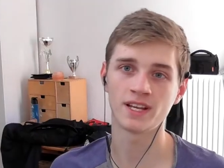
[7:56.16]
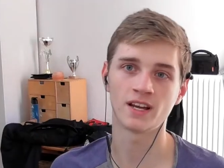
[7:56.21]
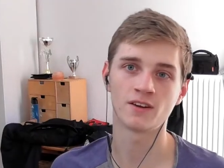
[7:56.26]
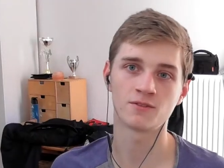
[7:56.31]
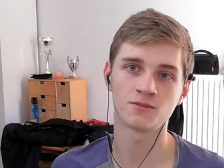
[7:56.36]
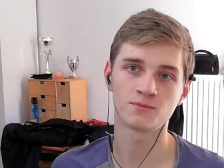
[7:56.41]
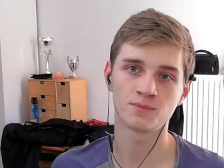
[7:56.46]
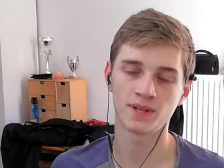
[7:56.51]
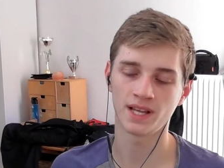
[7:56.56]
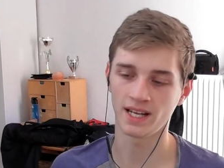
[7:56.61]
many
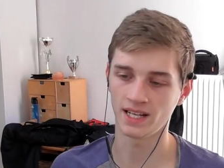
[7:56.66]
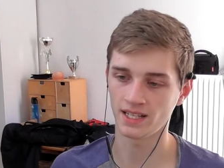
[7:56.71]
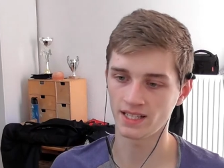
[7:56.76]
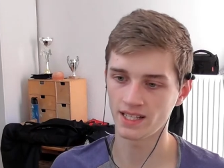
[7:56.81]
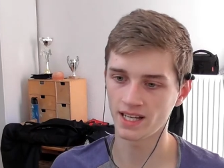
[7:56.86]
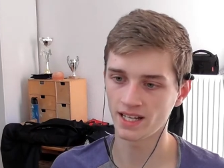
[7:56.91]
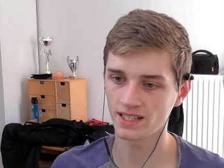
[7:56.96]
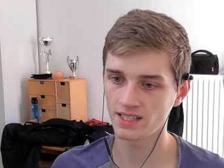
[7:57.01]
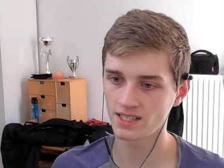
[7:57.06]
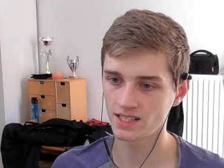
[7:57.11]
have played it
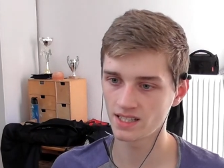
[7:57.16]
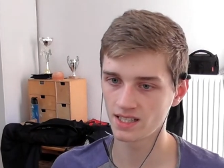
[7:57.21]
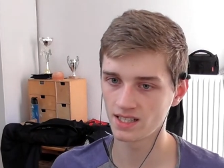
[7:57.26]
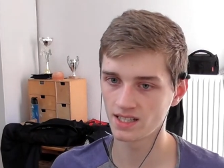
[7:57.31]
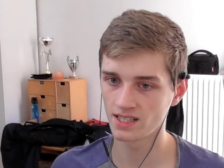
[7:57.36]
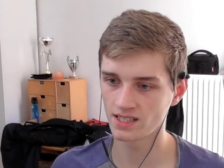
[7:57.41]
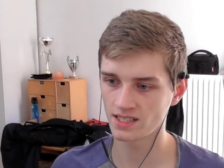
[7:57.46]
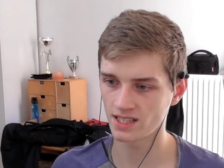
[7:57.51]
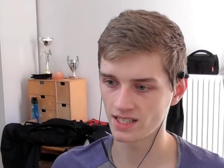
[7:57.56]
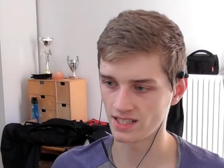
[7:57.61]
yet.
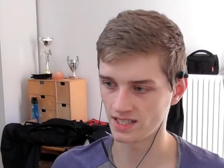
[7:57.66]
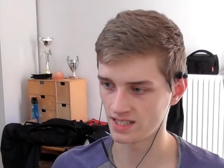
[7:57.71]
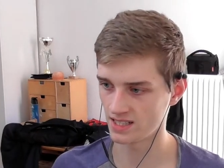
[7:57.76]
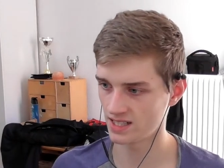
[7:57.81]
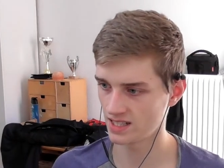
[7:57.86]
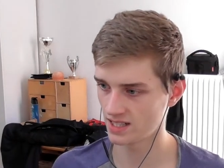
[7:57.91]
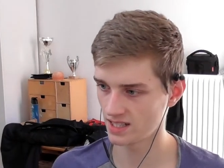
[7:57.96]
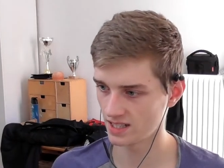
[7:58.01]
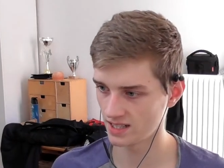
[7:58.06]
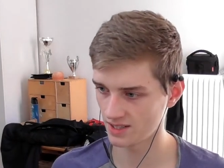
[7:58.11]

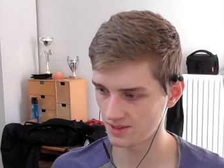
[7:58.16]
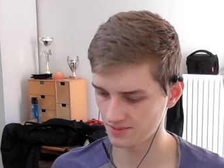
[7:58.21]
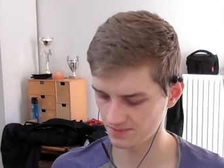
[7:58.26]
Since,